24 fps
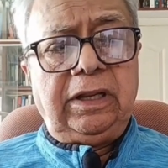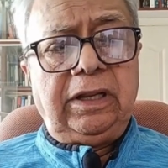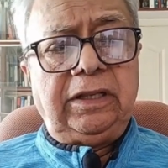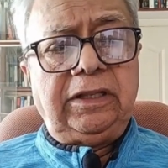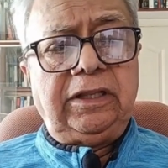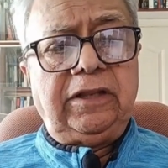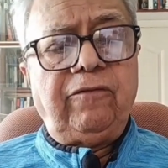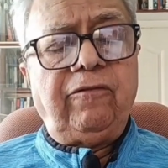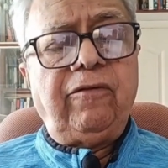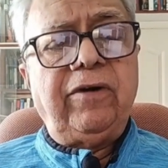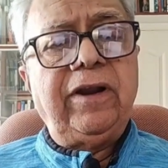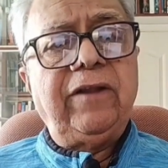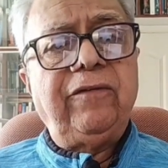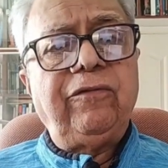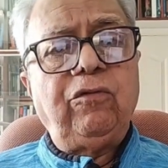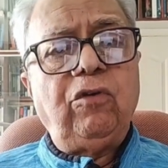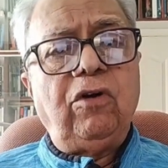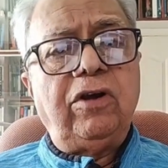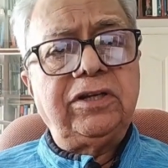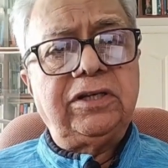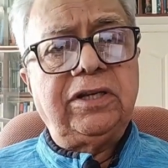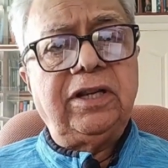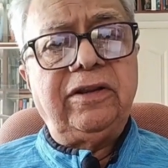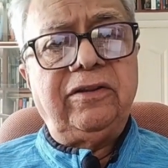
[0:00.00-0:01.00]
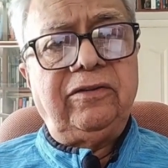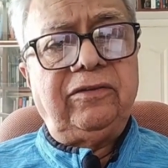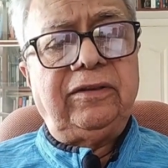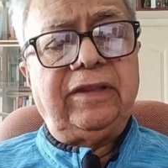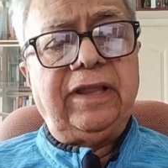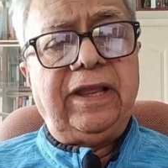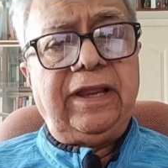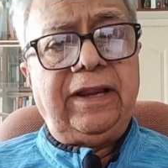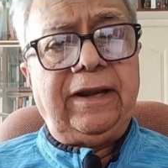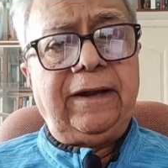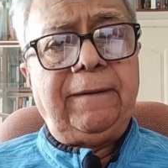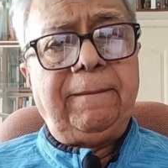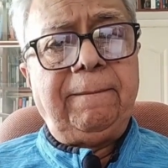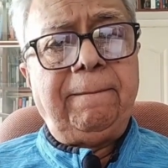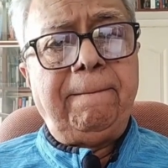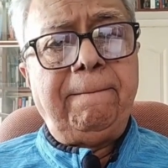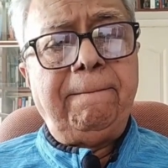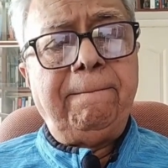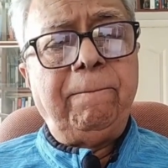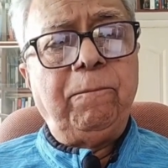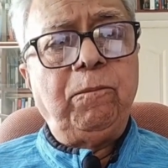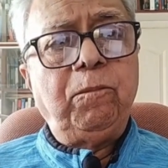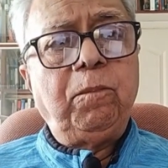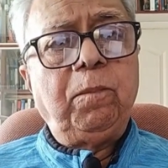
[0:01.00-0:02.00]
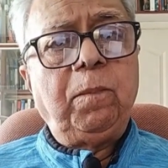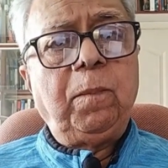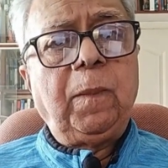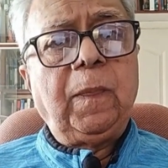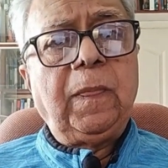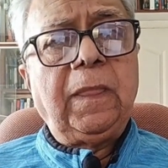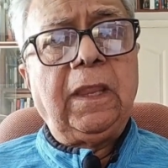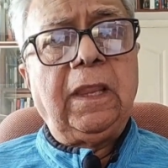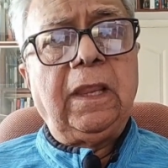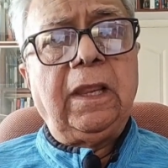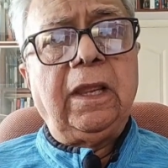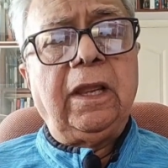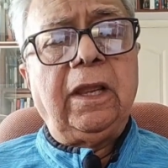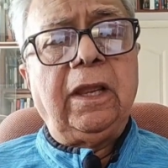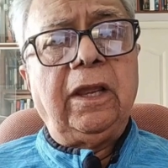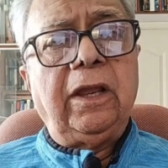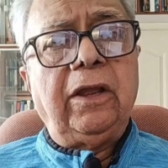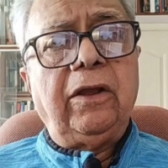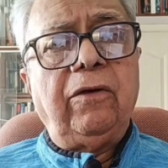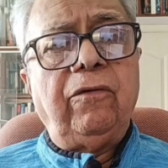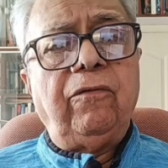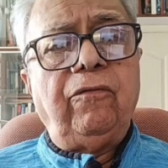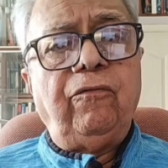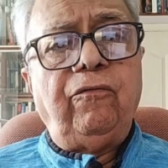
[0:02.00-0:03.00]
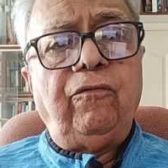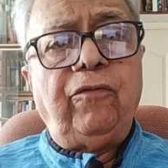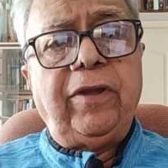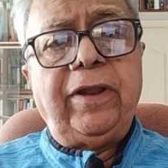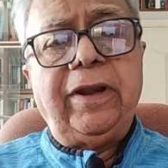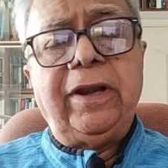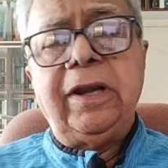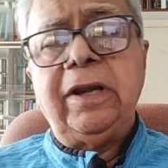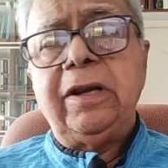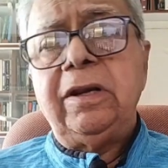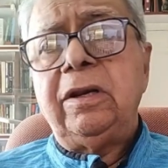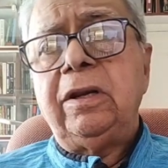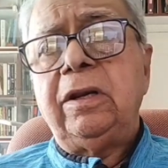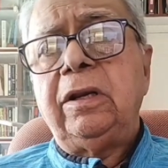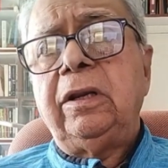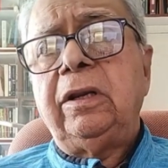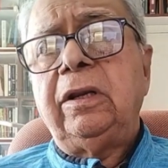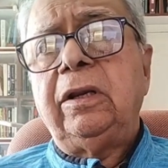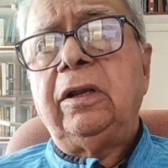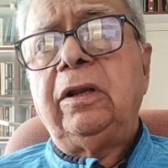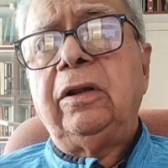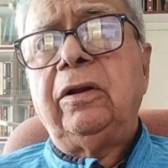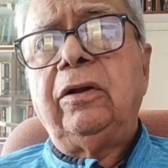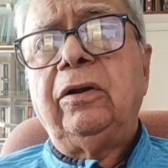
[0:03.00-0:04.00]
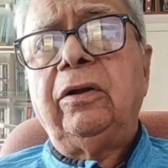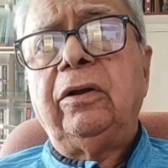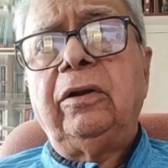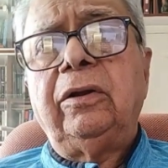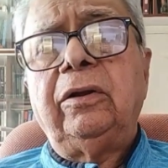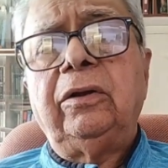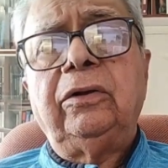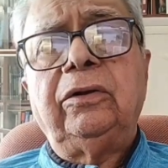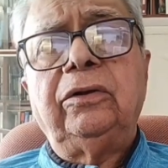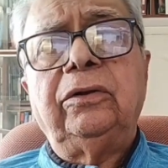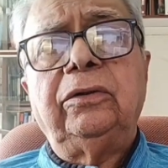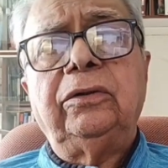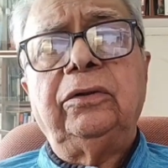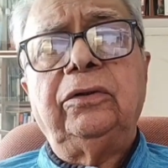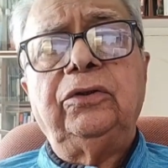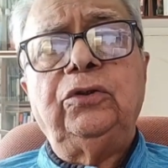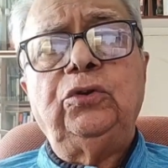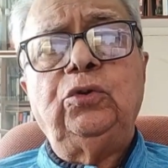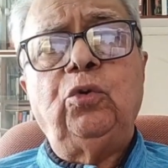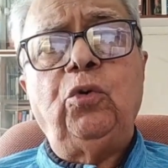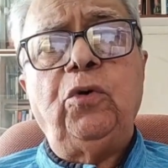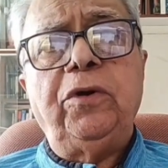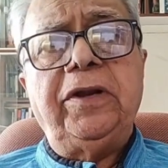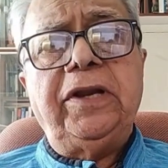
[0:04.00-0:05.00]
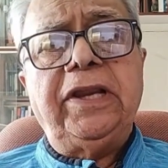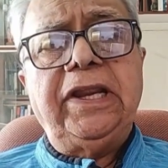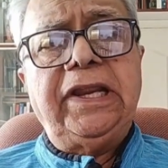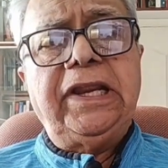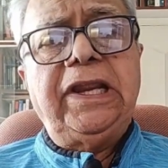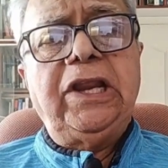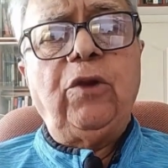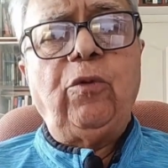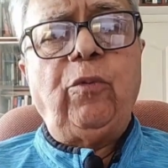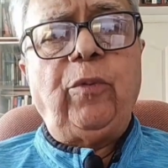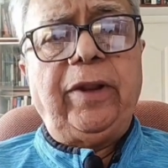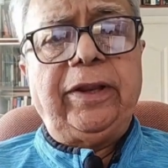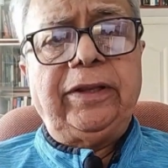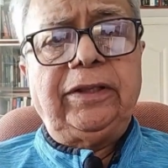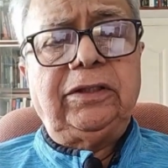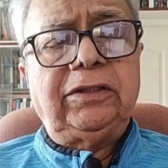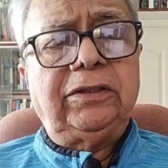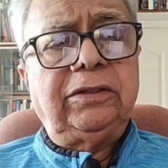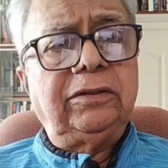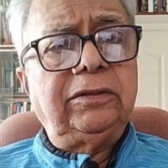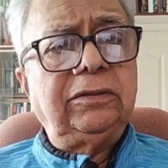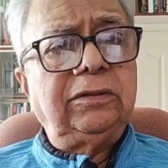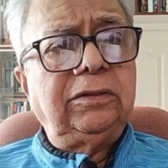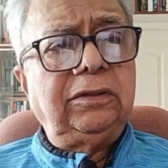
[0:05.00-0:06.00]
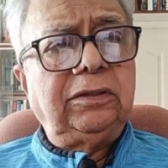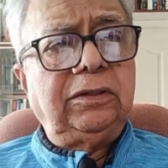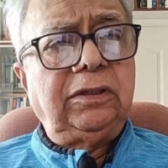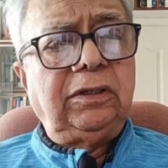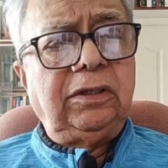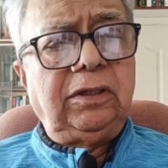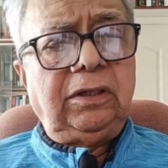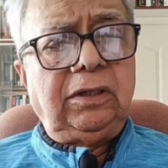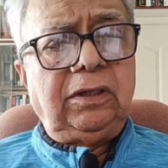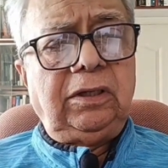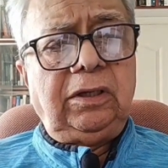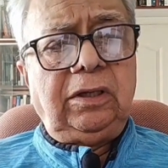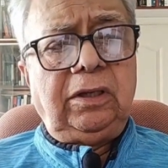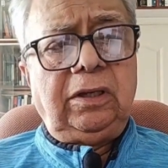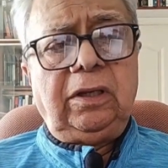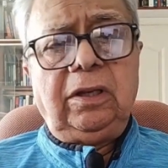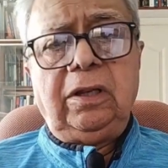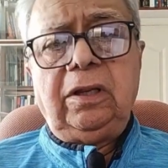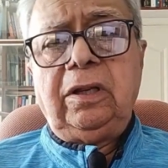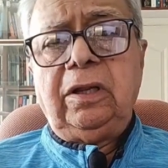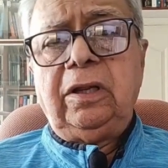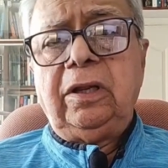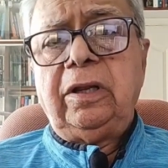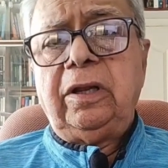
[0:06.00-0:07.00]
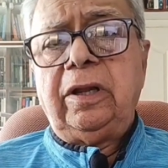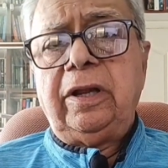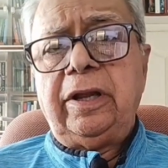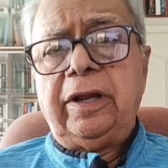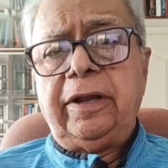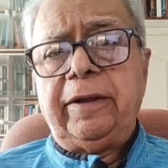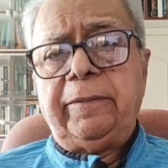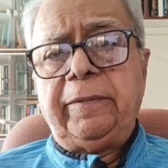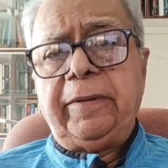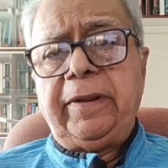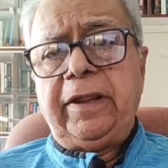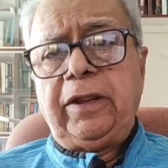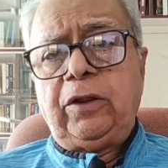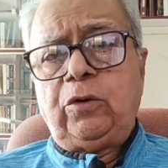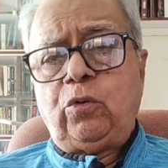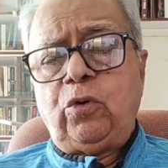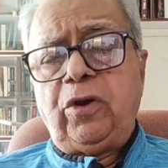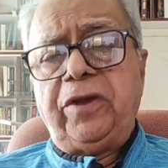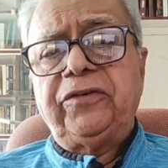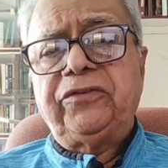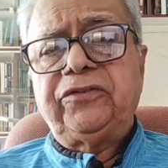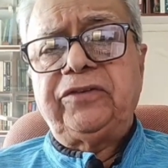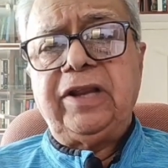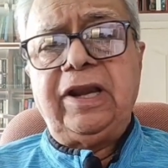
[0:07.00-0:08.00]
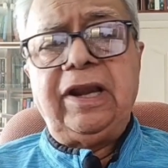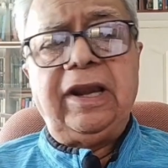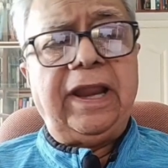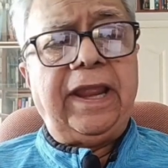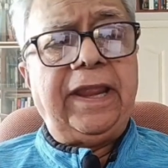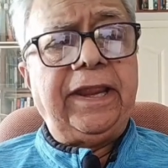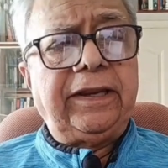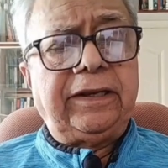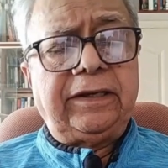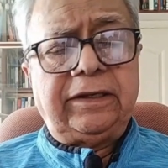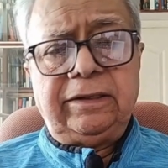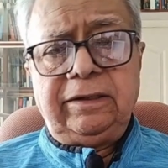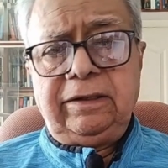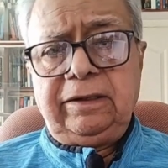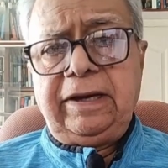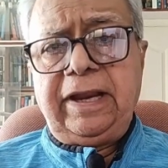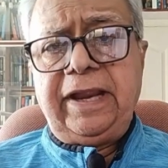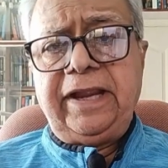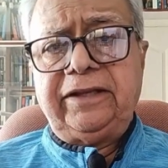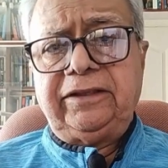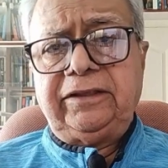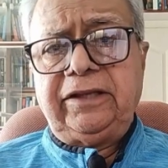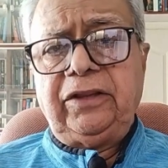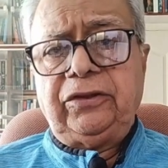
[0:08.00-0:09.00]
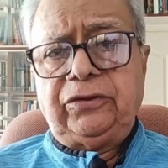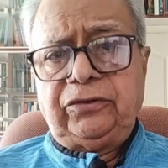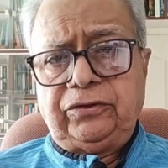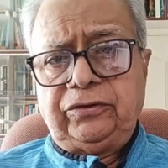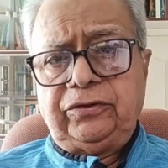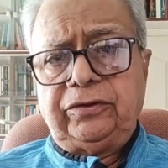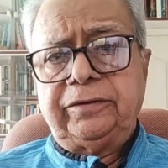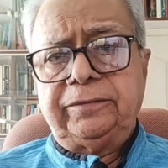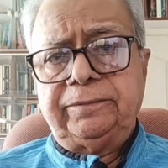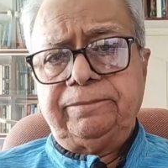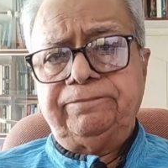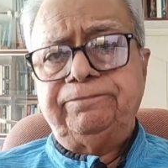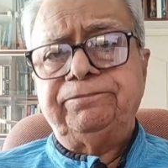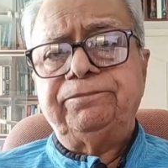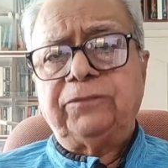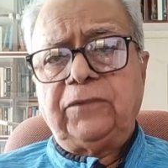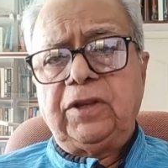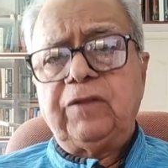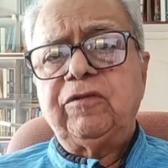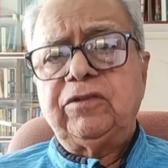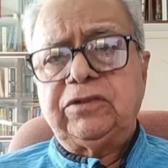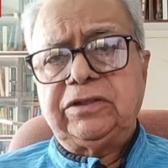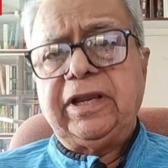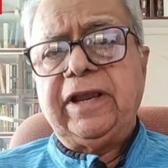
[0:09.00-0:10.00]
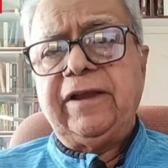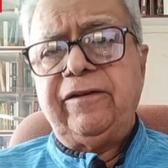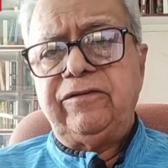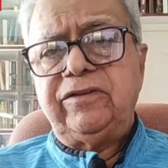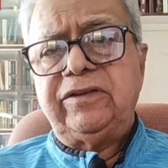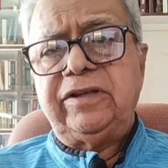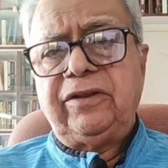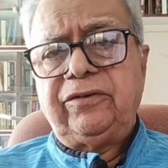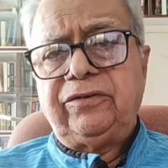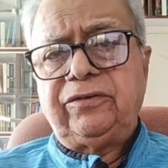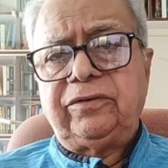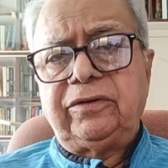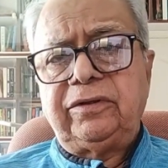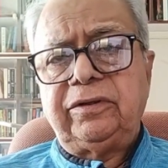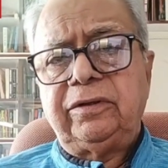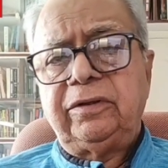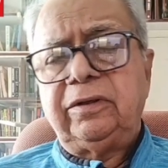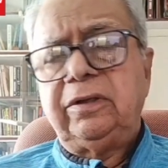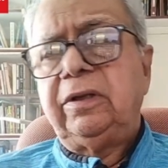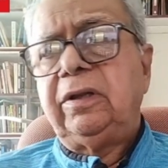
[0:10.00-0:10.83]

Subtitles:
The word of caution is that when you deal with a question like this, which I have just